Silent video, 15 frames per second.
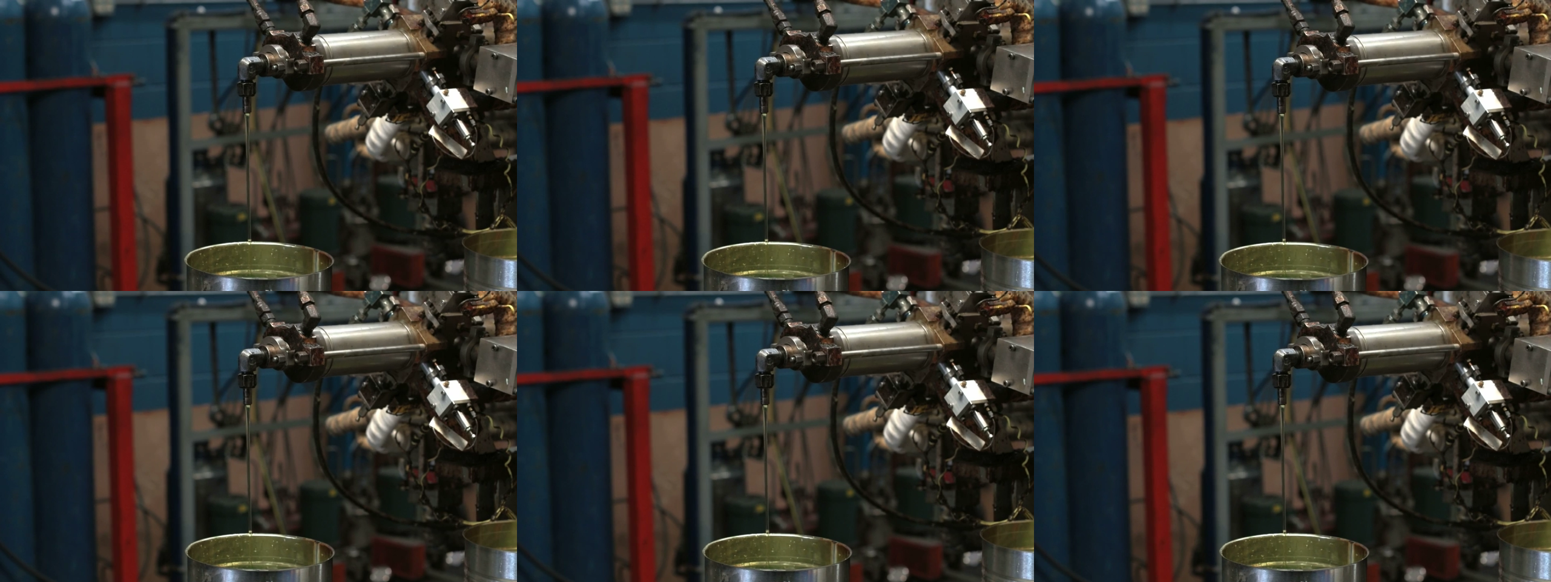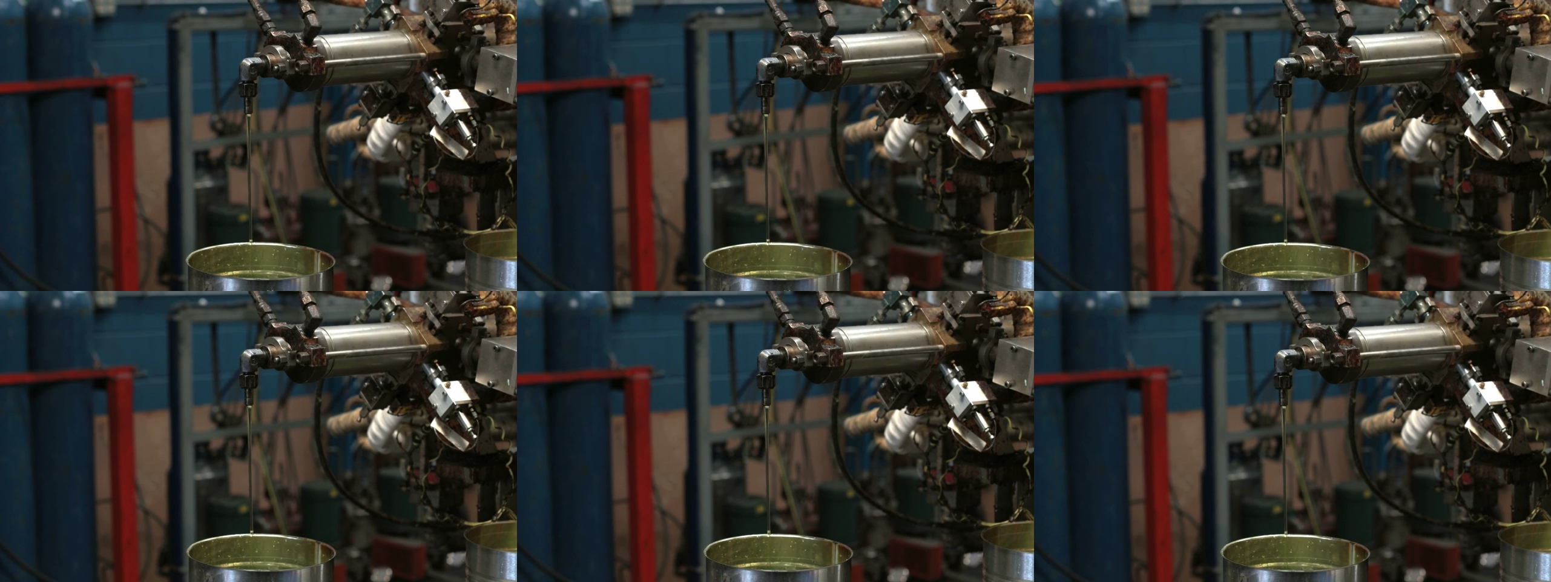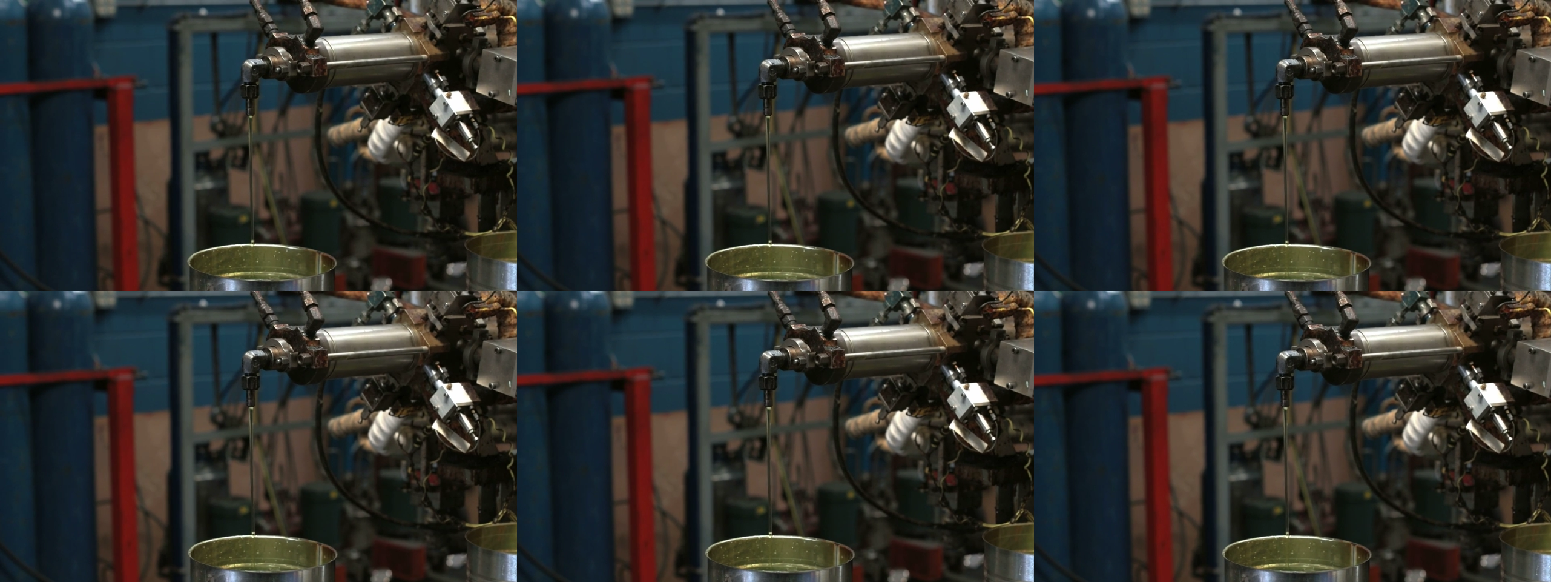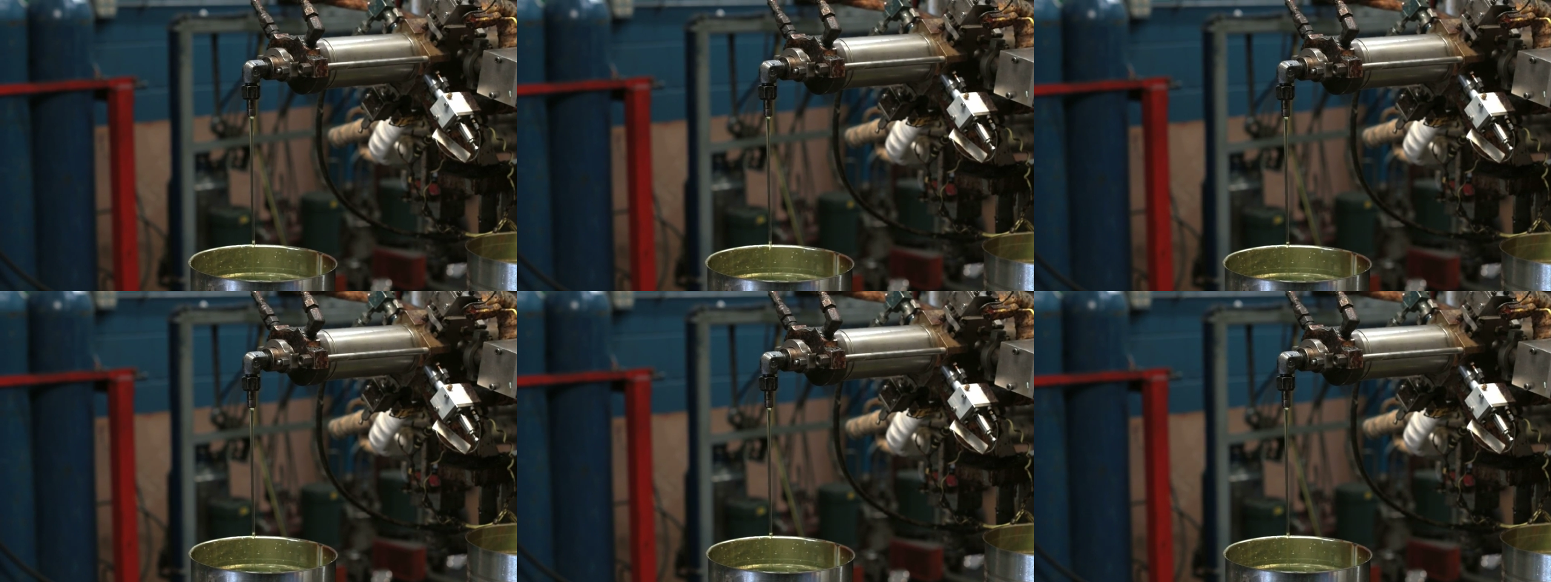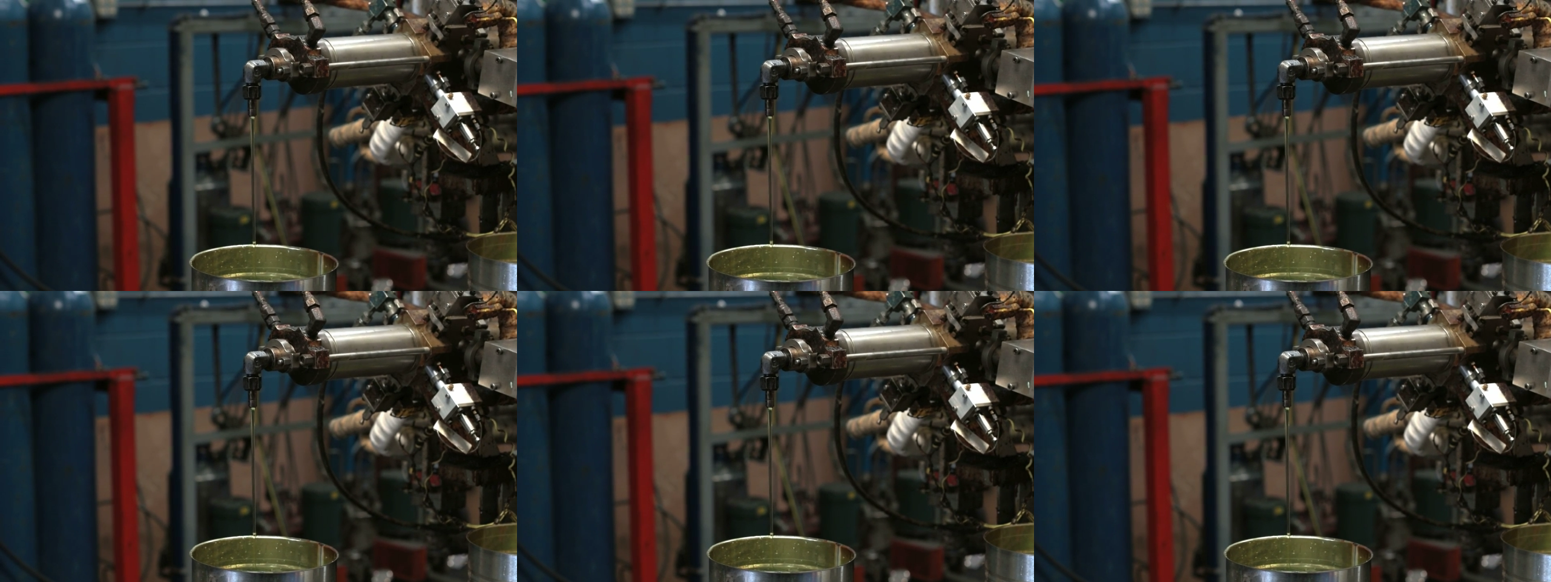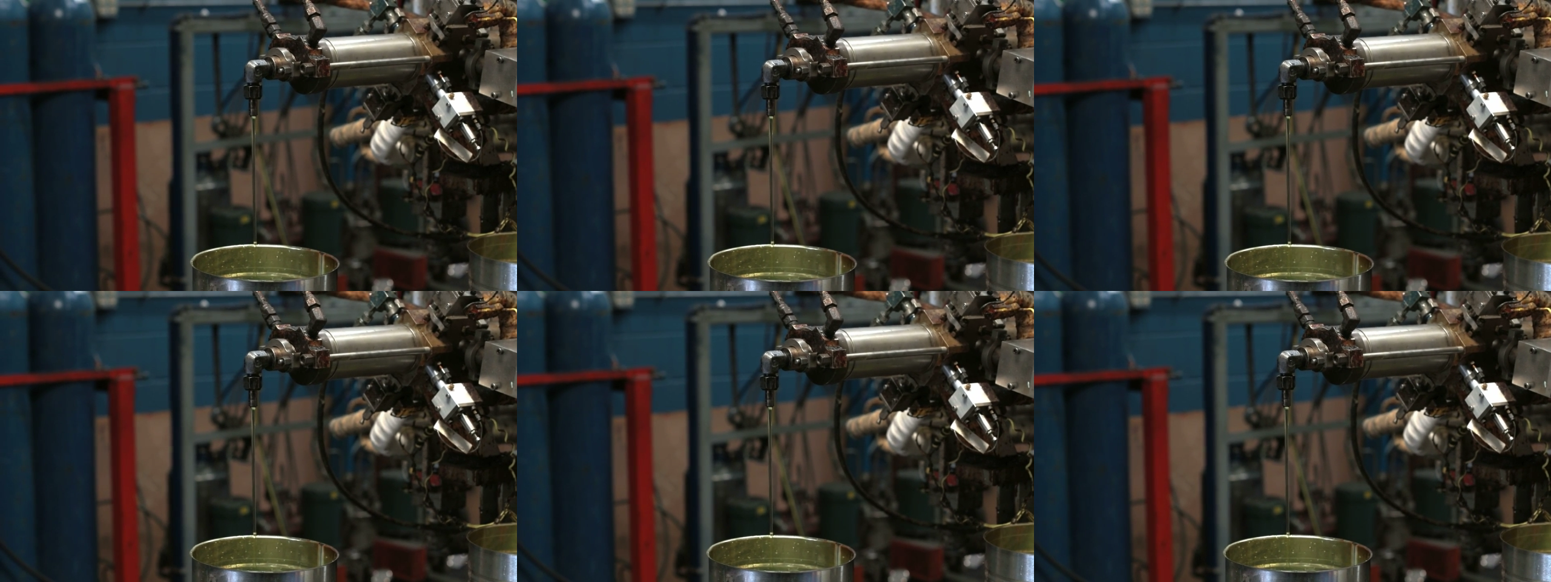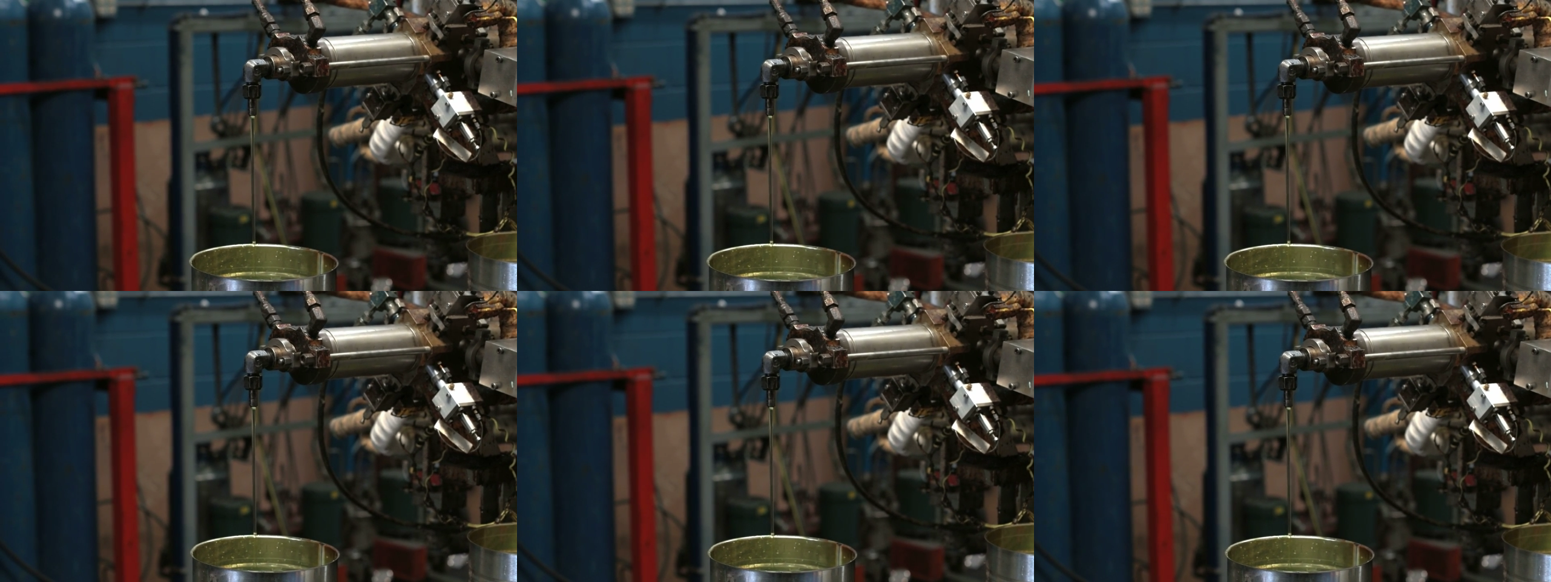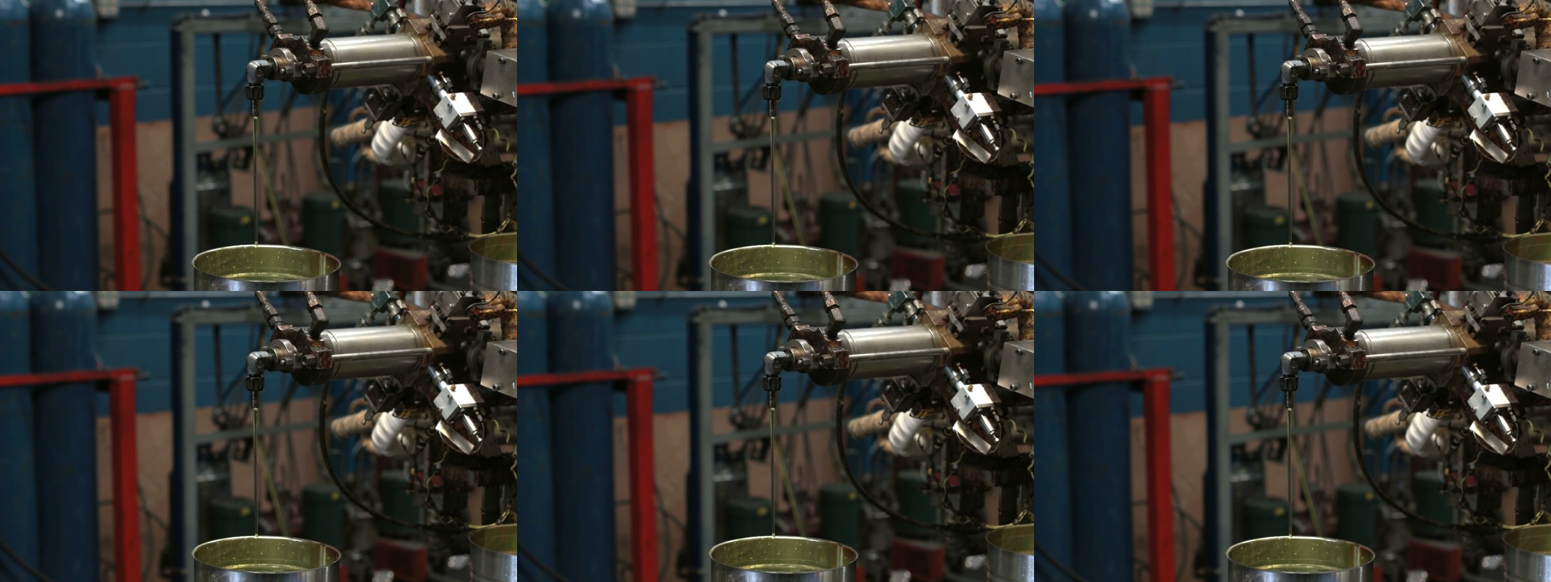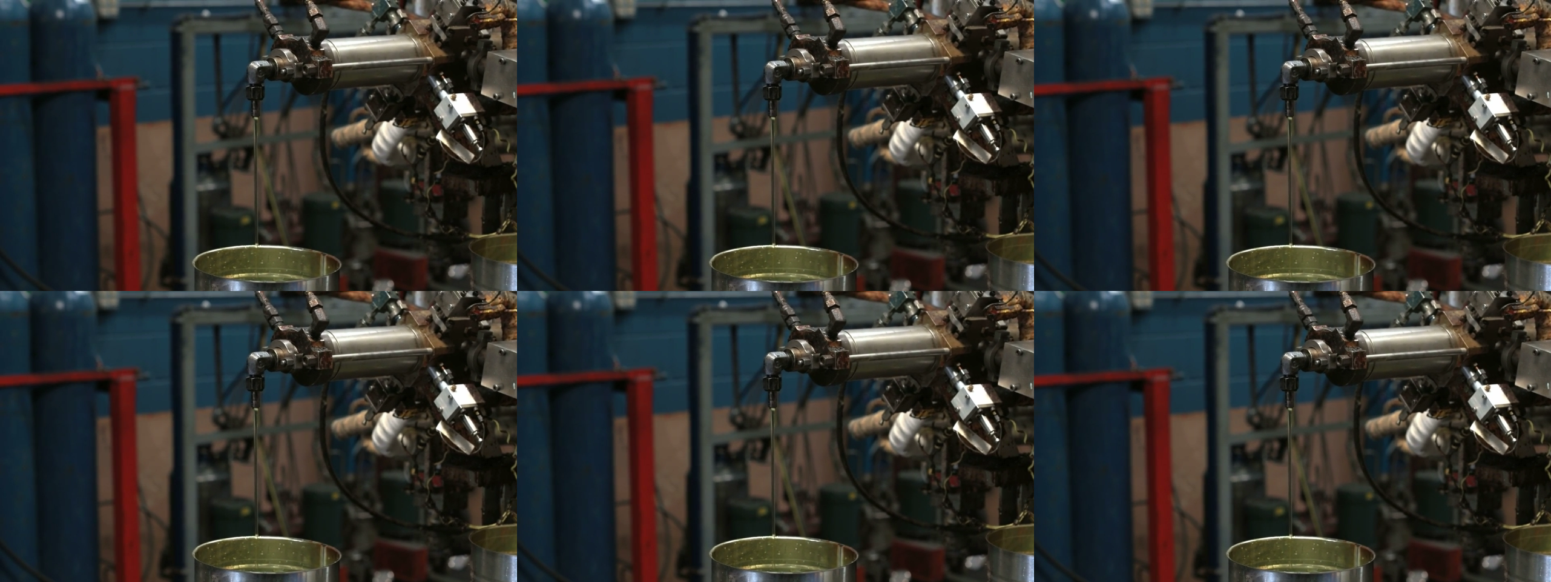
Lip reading: No face is visible, so there are no lips to read.